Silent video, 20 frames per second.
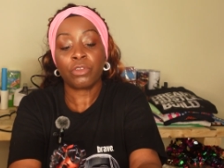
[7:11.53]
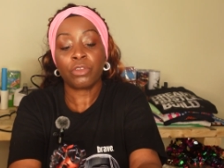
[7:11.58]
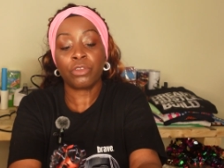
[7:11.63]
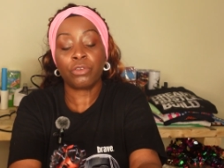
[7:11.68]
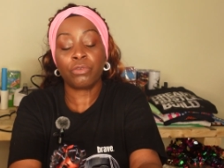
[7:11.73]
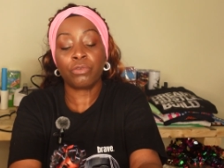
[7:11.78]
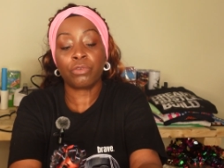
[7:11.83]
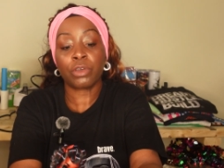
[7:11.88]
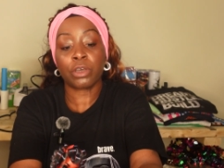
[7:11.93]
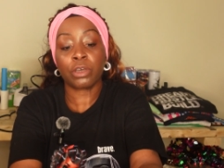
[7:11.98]

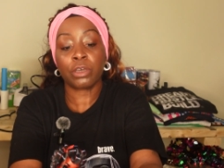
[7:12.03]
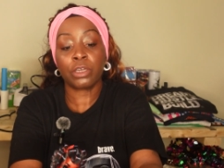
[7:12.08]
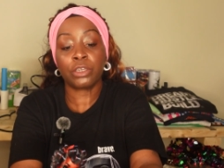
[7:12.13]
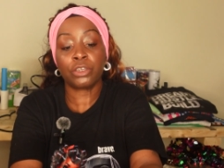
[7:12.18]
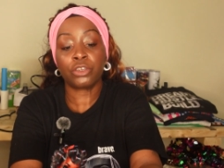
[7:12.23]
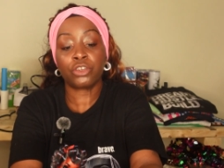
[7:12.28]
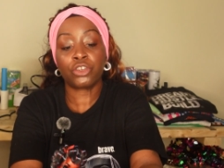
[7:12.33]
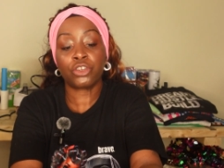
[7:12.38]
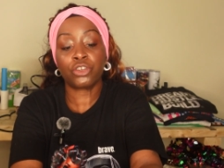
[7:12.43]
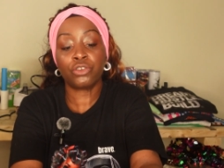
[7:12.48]
you
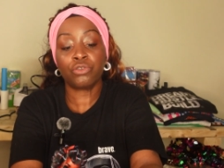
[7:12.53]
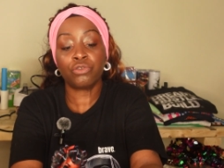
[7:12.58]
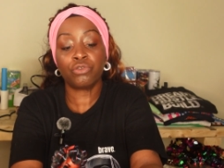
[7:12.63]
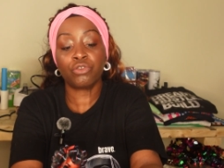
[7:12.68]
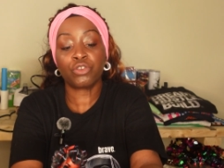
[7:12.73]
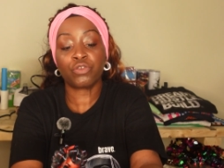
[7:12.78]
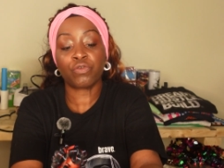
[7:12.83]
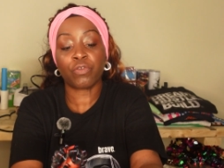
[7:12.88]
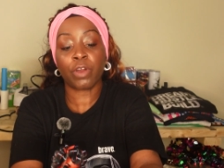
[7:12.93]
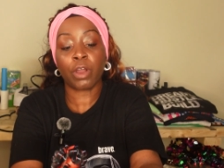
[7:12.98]
could
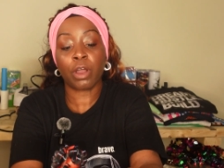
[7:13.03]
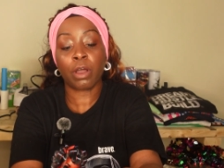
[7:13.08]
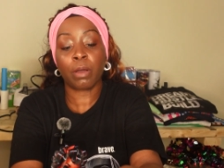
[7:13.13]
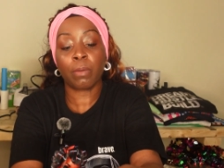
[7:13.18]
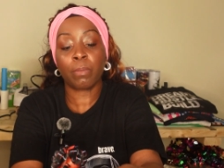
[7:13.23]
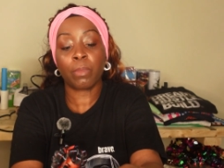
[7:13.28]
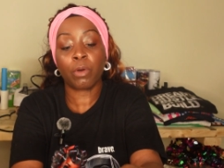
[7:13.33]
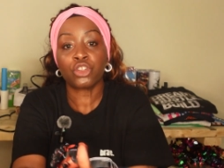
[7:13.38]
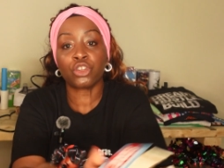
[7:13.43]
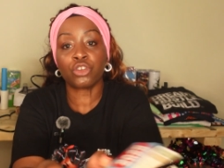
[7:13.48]
choose
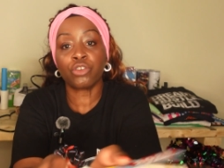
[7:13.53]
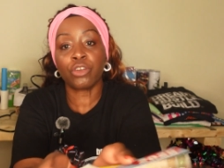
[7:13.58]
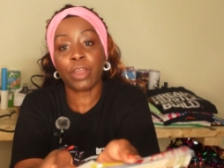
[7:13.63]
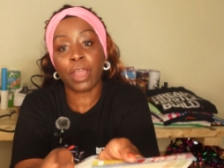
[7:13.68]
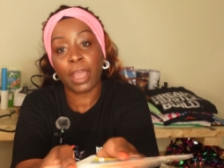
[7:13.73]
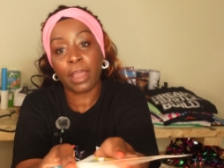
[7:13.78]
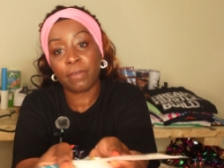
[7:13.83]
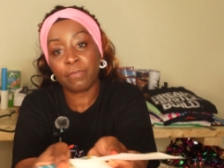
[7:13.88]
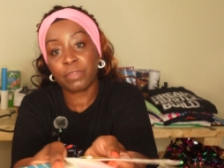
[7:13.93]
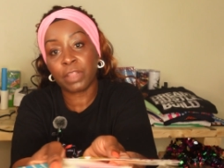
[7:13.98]
from. So you
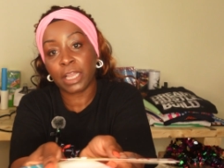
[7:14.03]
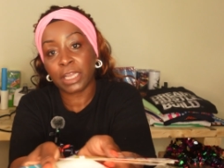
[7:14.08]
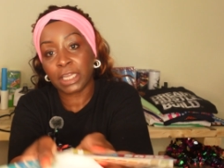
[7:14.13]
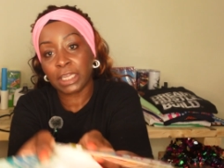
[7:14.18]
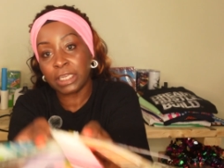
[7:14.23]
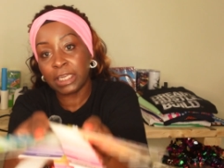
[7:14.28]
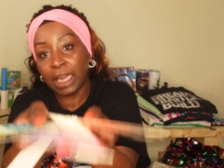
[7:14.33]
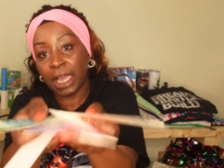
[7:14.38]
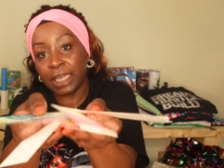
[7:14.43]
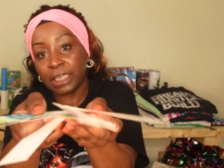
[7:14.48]
have like
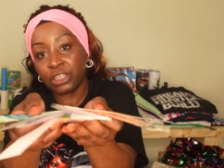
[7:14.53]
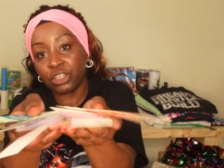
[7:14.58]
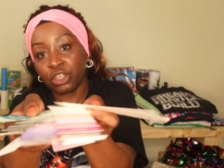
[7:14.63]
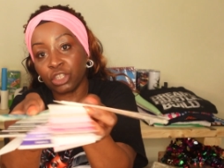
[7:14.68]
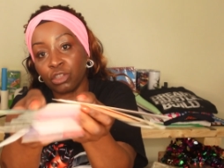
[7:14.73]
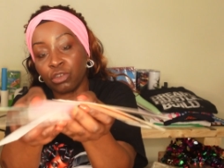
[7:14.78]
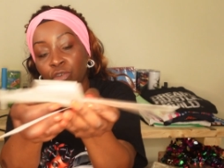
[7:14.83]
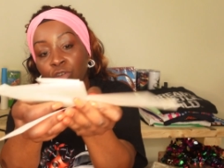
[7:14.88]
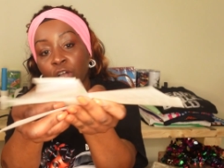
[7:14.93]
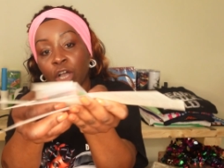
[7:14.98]
a nice
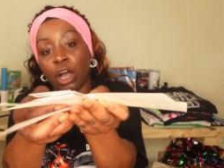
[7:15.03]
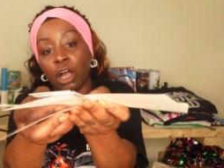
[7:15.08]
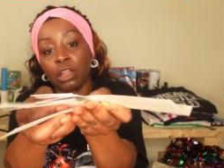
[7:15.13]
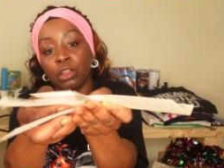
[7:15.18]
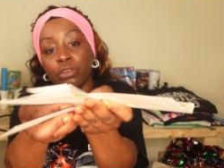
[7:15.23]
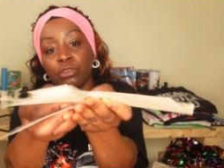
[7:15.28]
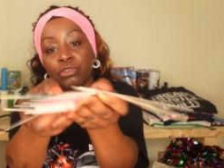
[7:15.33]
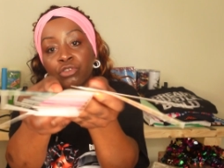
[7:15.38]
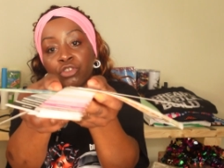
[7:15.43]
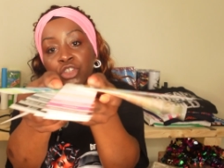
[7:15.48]
little
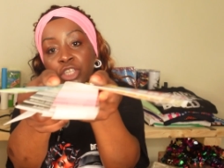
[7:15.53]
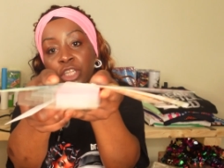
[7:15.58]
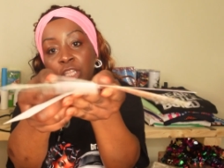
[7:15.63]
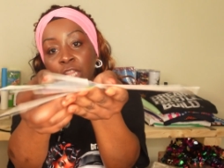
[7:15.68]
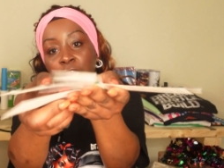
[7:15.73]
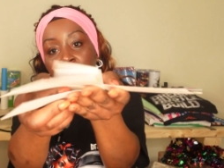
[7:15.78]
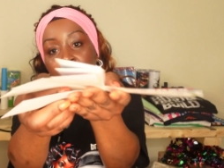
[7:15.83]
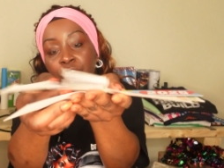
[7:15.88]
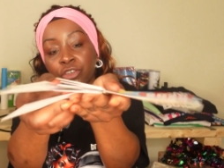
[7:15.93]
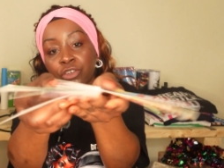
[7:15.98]
color
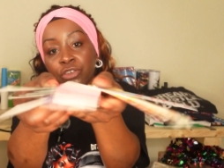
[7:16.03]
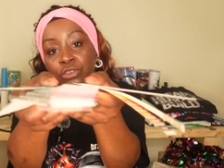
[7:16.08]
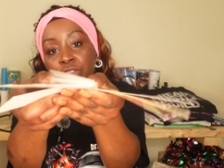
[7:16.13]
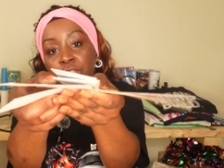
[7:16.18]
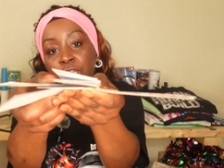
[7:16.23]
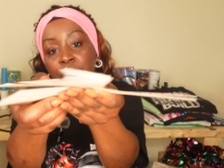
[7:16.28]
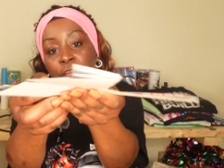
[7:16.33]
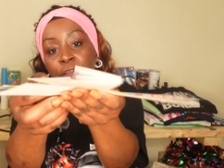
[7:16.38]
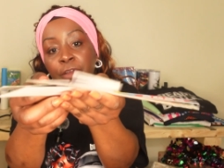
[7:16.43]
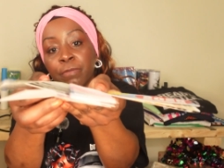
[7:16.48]
selector
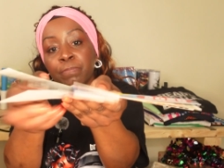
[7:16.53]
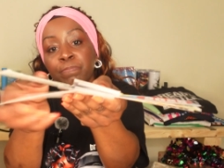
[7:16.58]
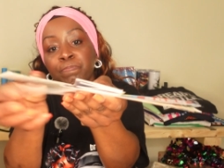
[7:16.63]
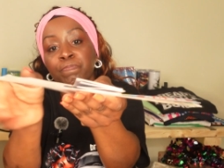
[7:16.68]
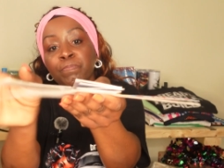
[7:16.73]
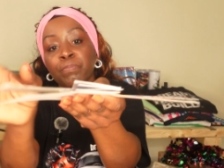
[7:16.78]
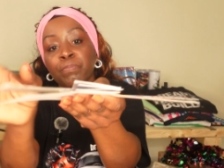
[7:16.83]
there.